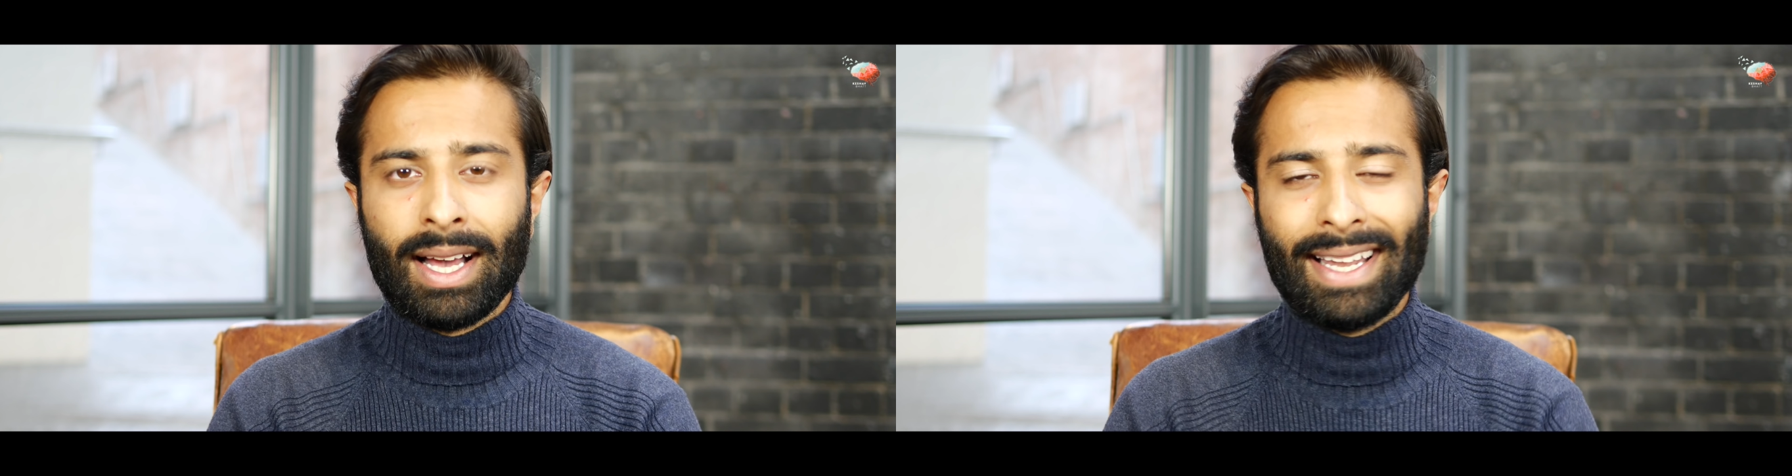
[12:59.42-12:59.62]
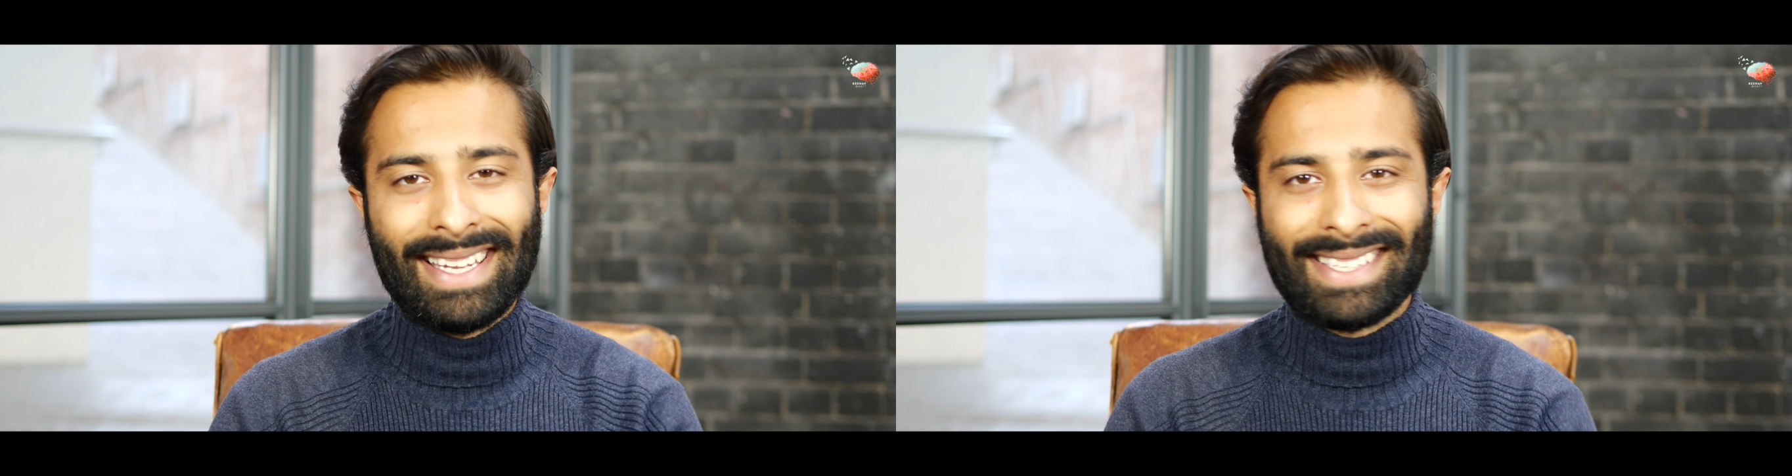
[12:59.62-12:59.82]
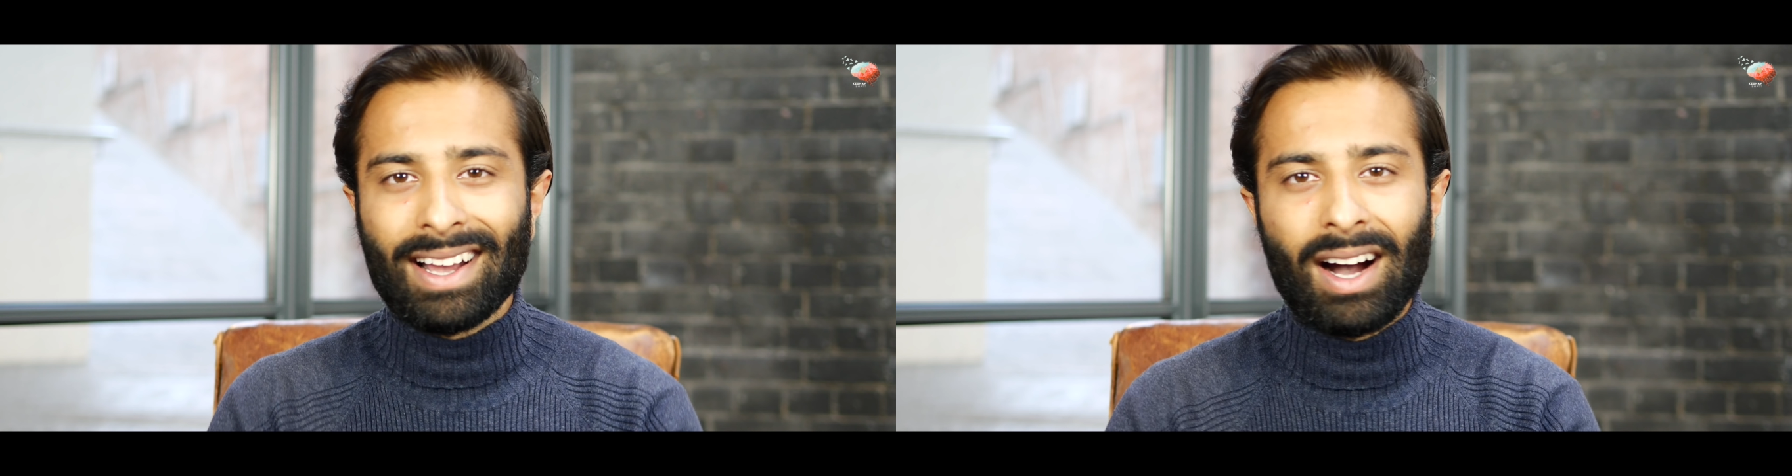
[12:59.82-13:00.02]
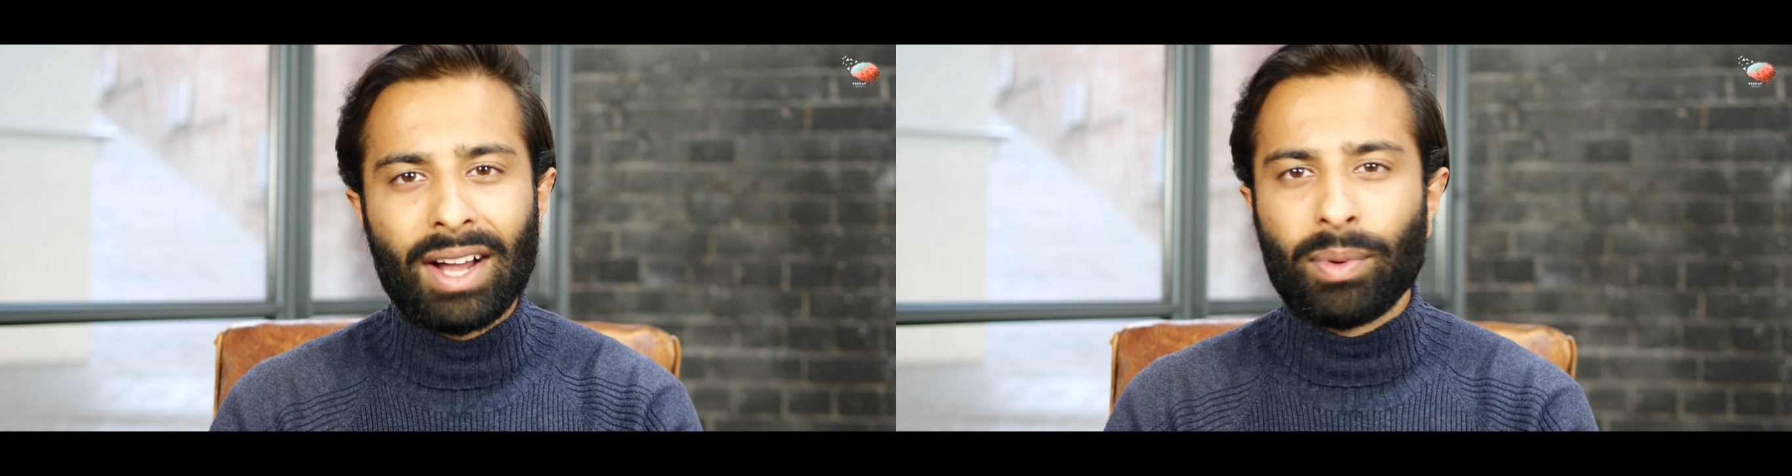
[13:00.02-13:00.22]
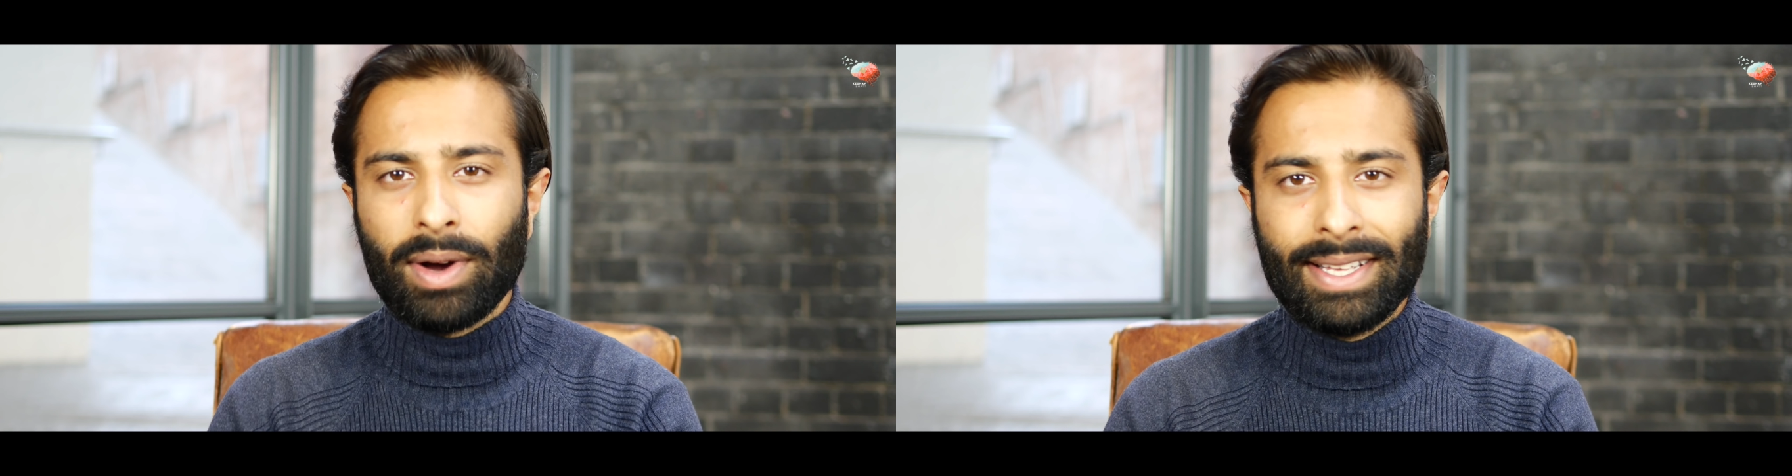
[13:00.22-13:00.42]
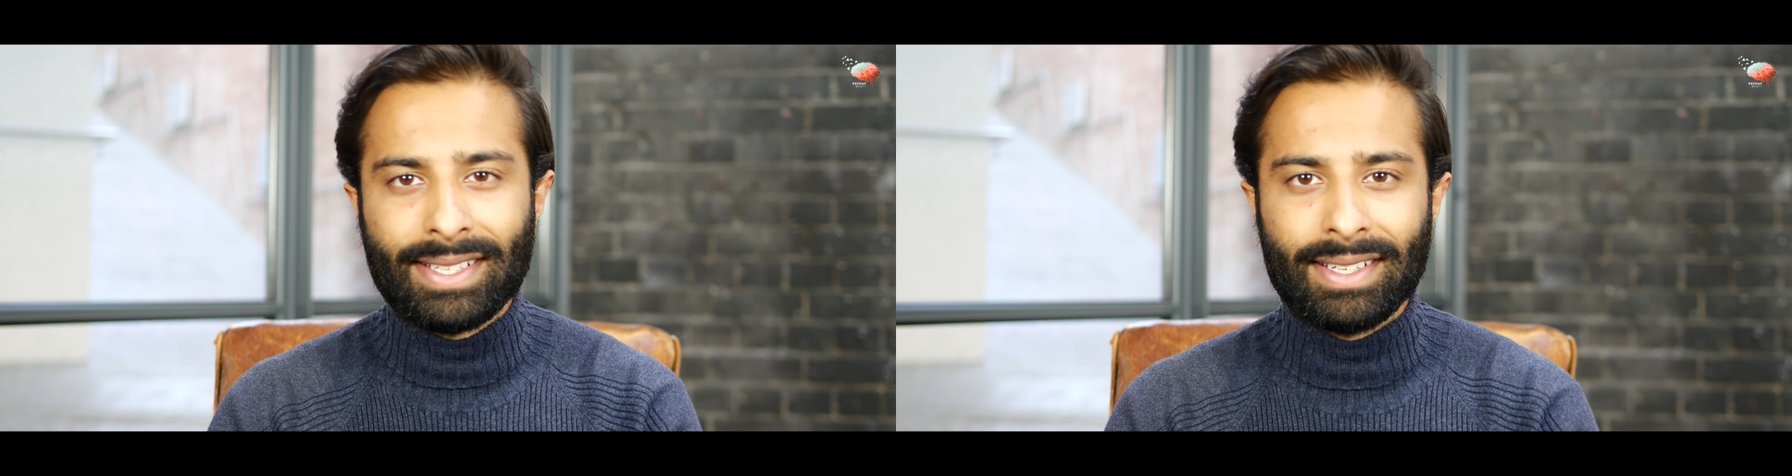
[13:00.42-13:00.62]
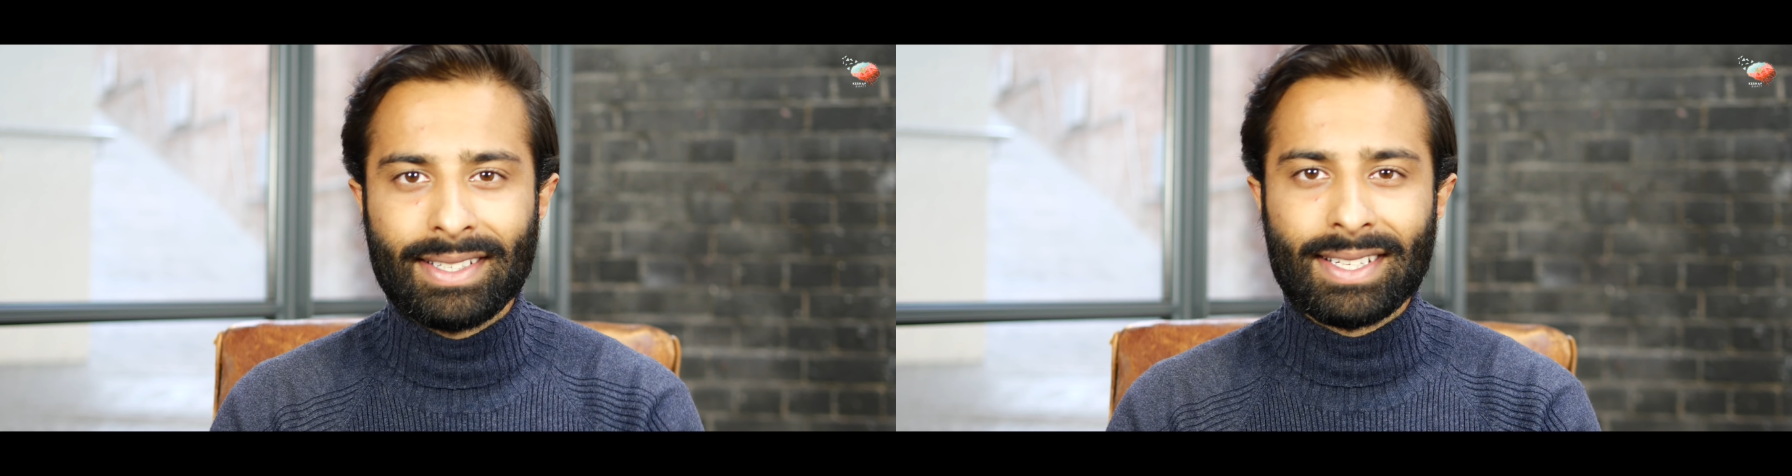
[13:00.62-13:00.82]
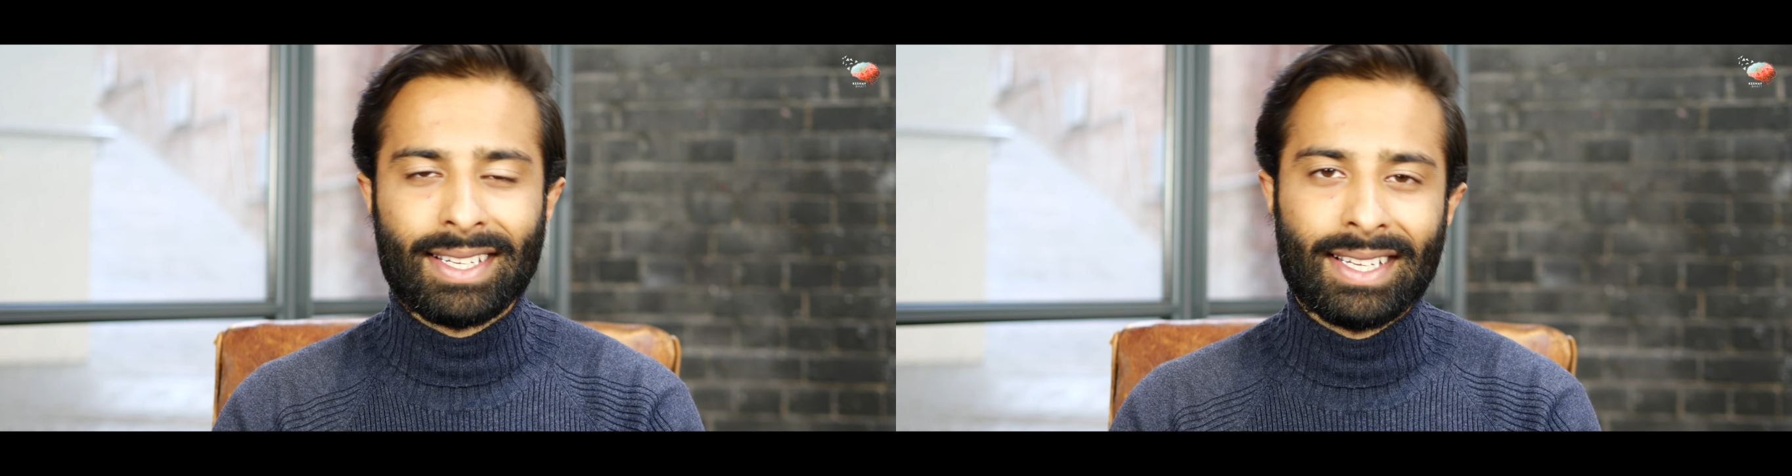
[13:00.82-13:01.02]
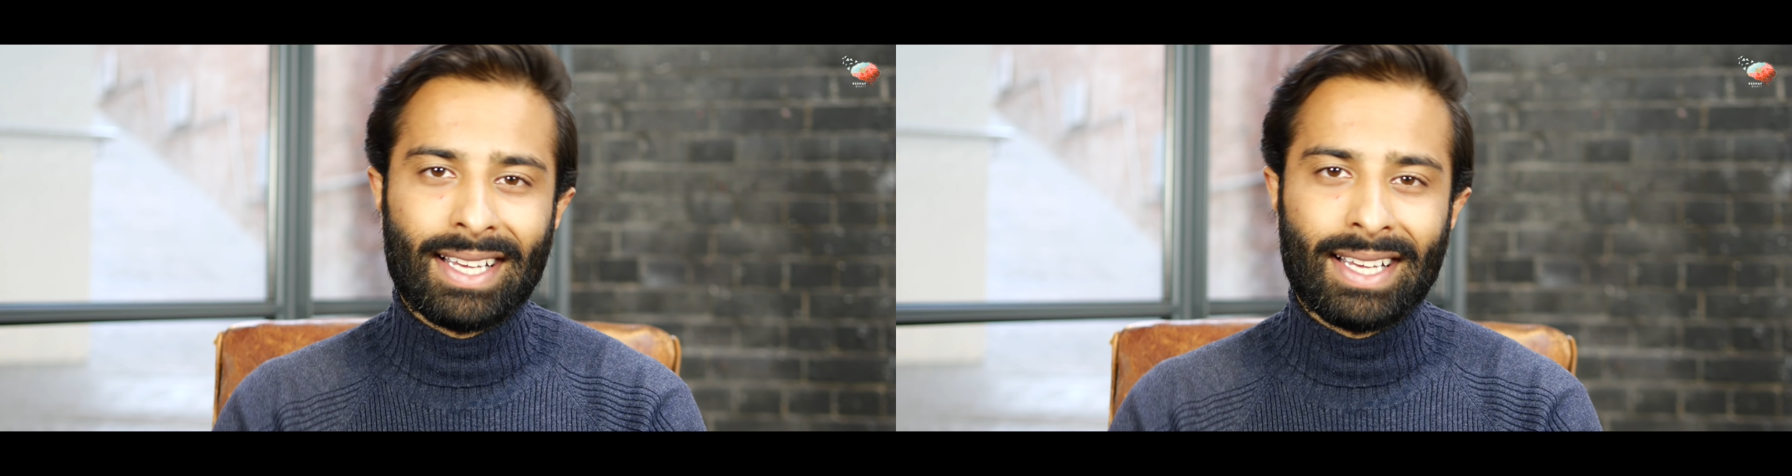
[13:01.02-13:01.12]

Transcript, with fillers: and discard what isn't.